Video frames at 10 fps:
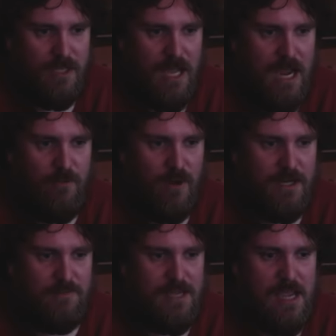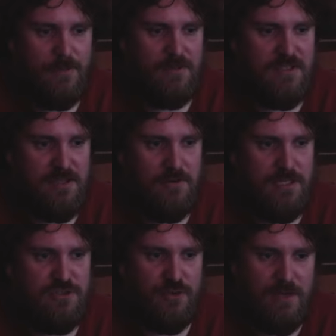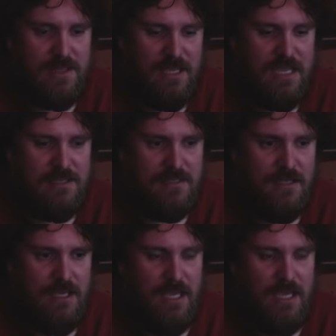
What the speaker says: I want to be able to enjoy things